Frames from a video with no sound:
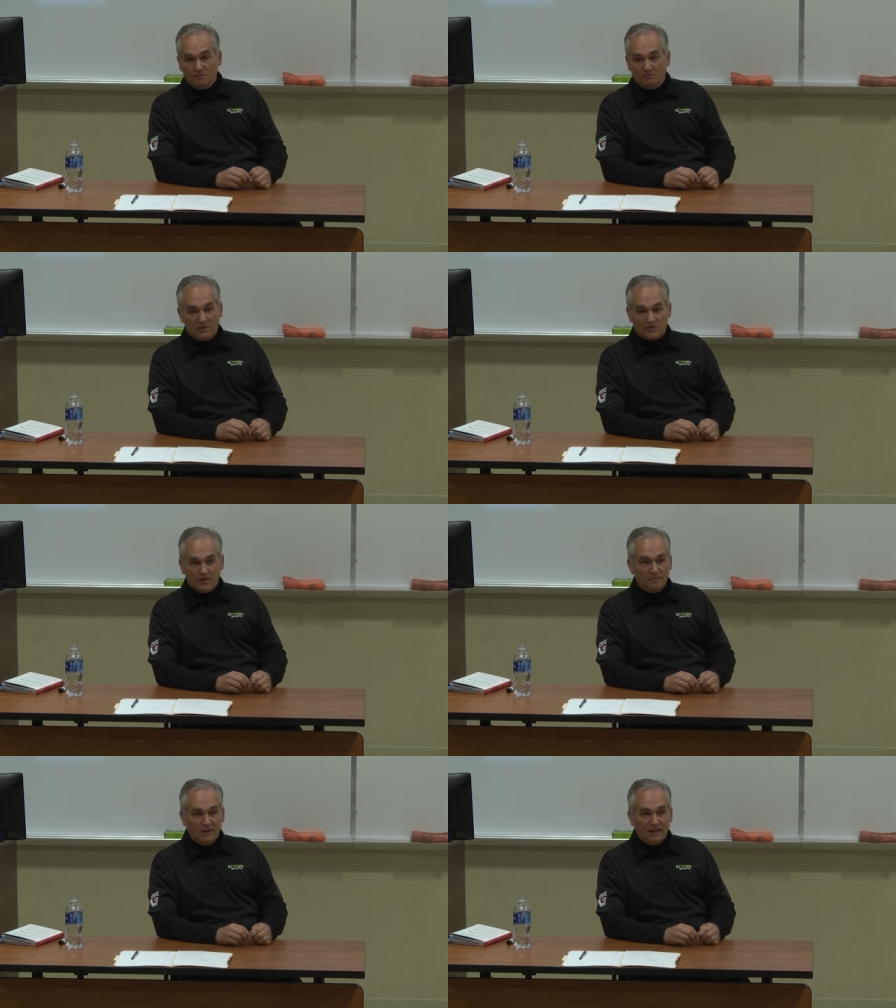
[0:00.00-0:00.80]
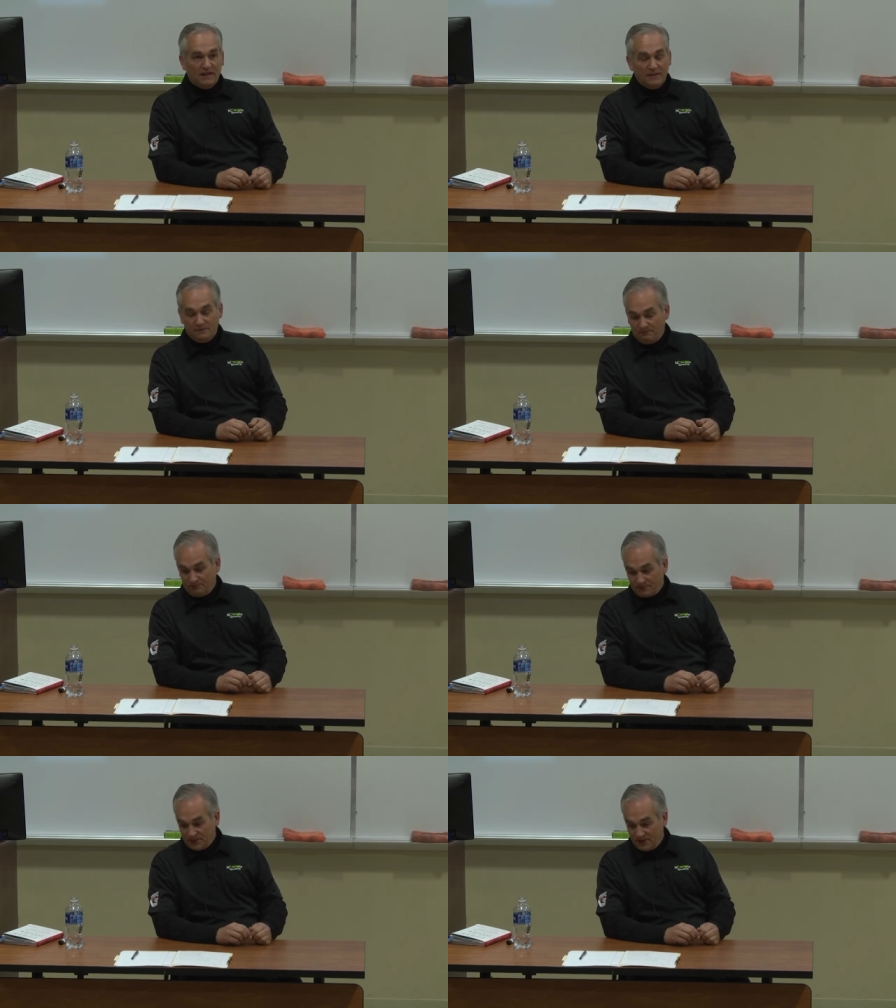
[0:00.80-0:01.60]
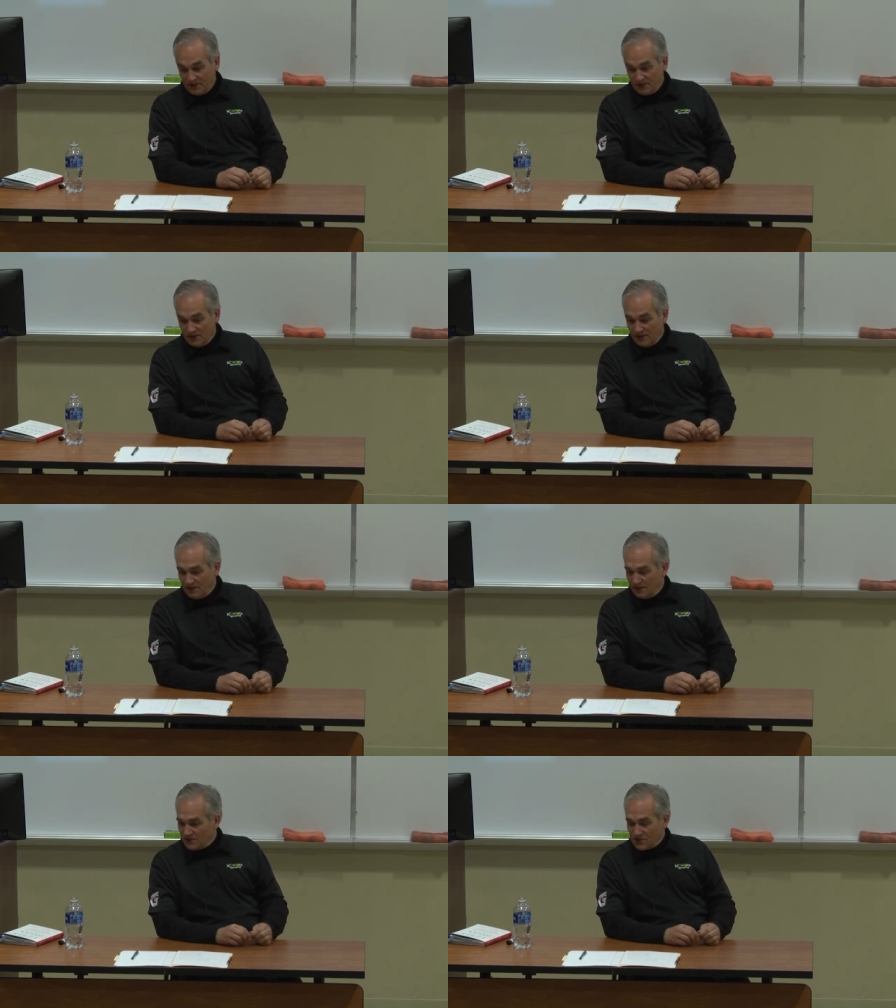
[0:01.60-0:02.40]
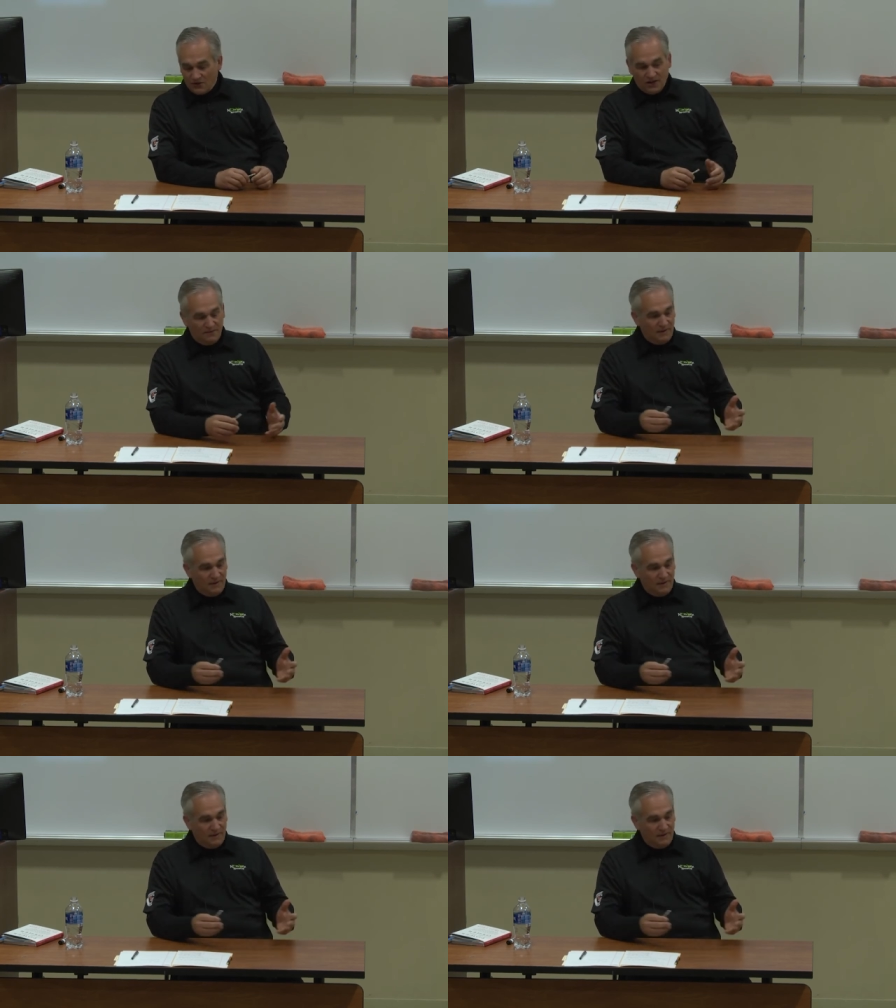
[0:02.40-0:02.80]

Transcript: But dream big. So I'm